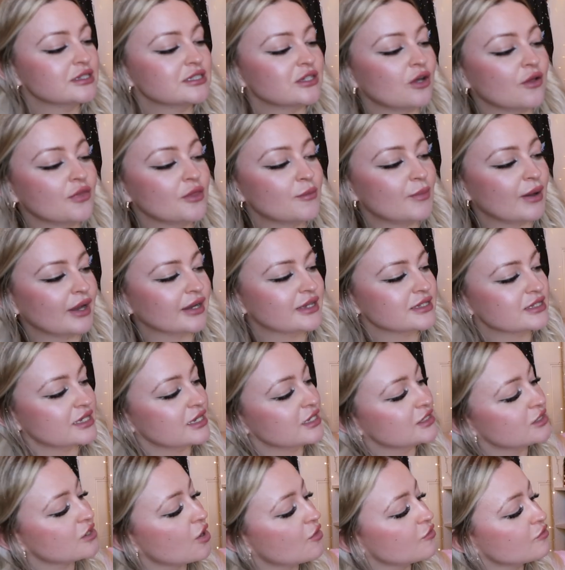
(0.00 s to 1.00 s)
So on the back it
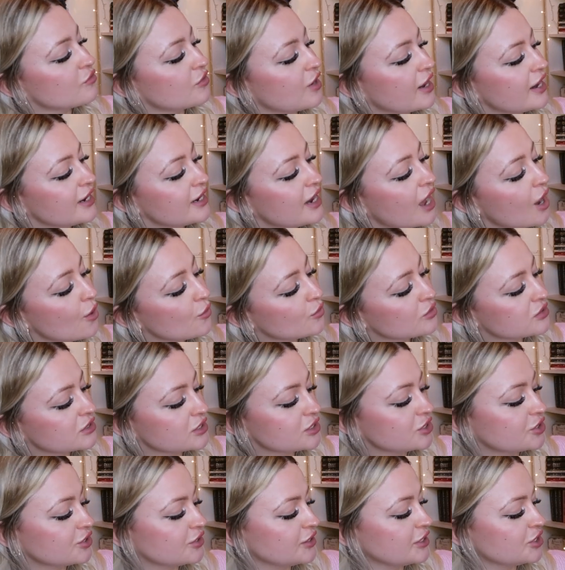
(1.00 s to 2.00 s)
says, Reina was
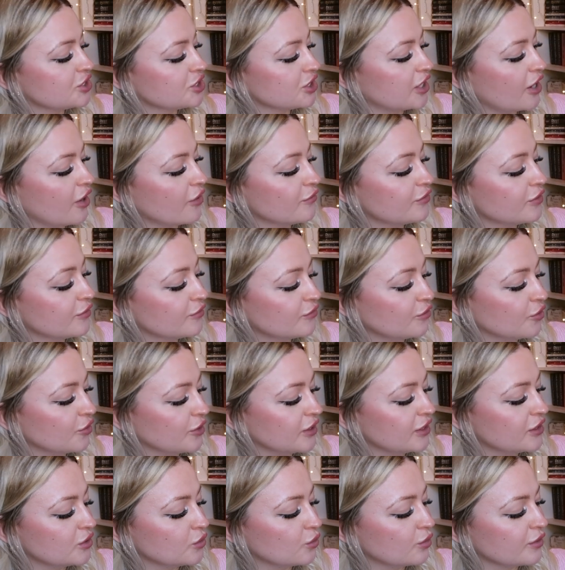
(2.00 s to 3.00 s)
a creature of the
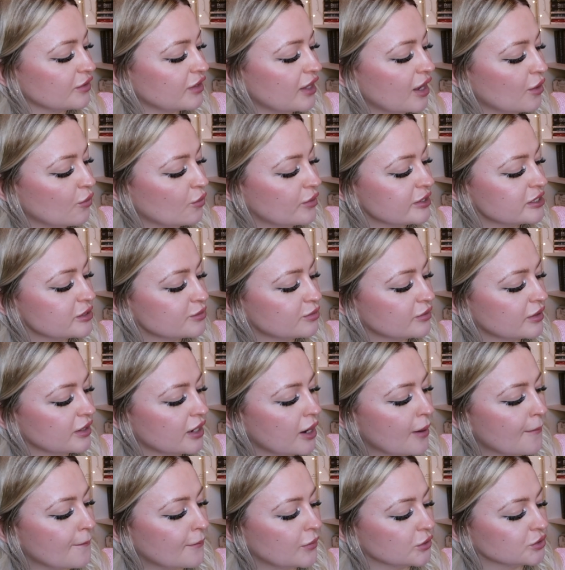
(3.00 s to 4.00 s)
void with her
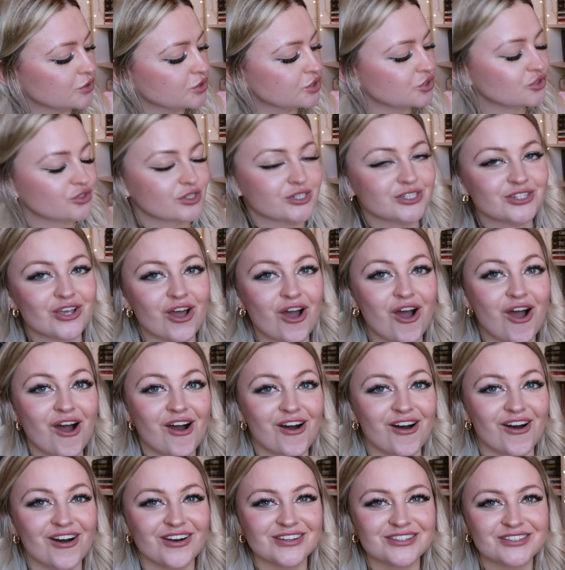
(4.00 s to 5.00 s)
whispering monstrous
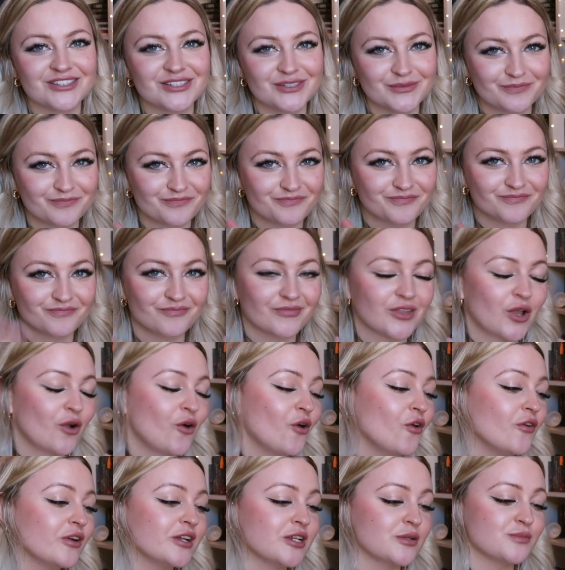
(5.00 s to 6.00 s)
heart.
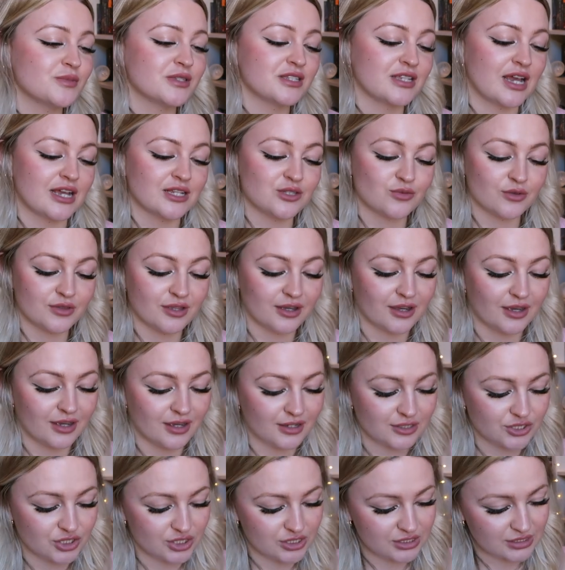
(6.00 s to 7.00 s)
Already obsessed with
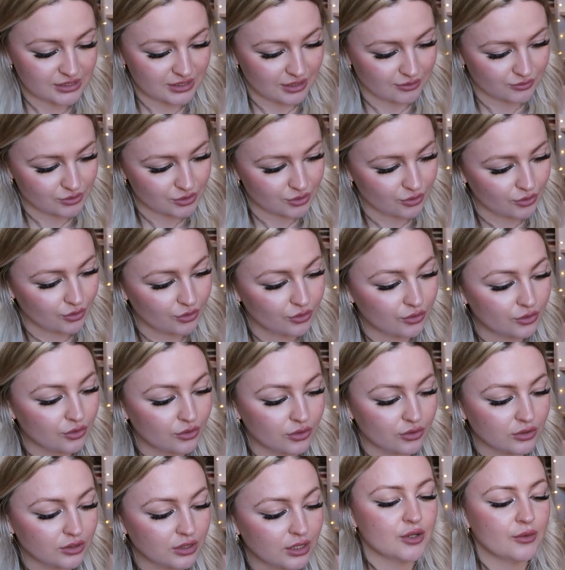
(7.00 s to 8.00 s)
her. She sounds
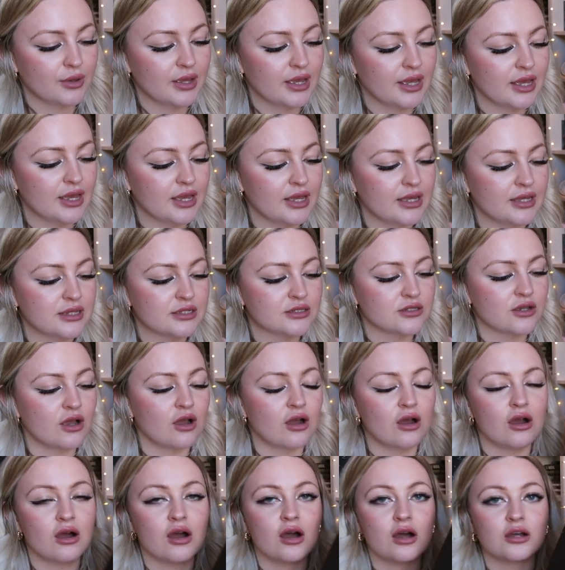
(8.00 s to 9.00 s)
cool. So here is
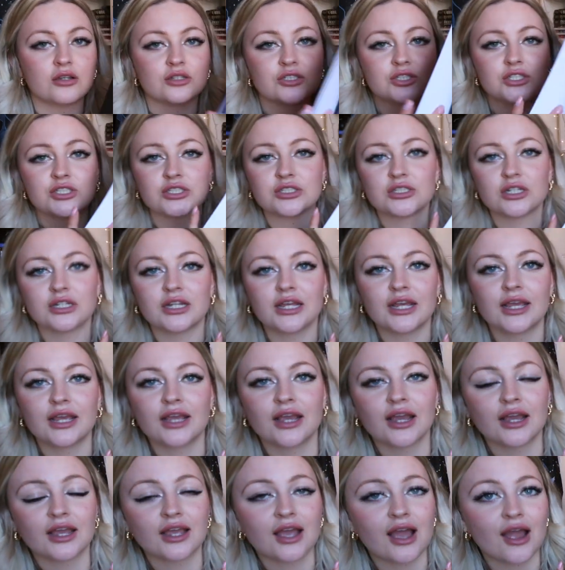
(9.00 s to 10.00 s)
our
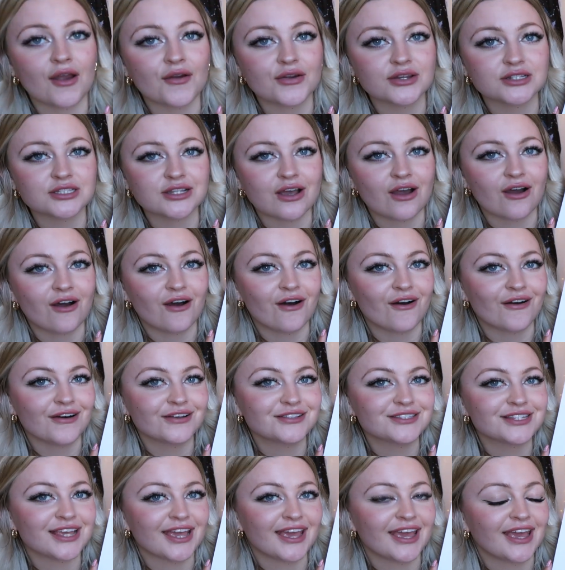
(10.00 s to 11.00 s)
stunning character
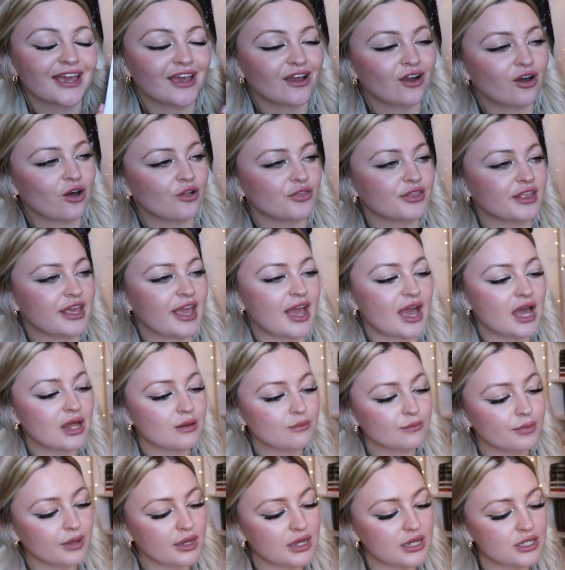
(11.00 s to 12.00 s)
art here on the
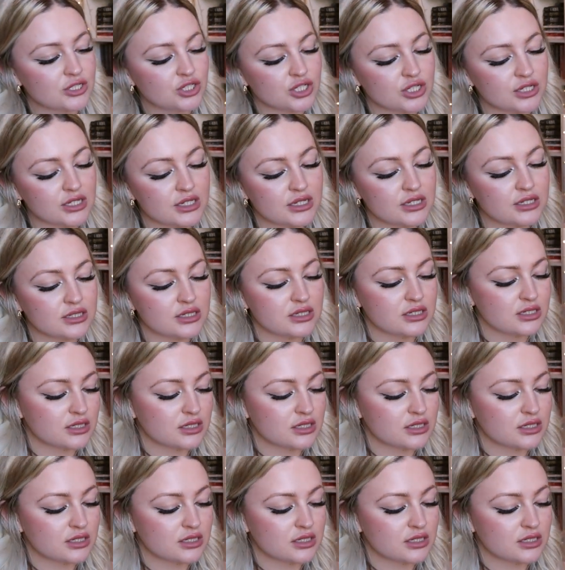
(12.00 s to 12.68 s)
end pages.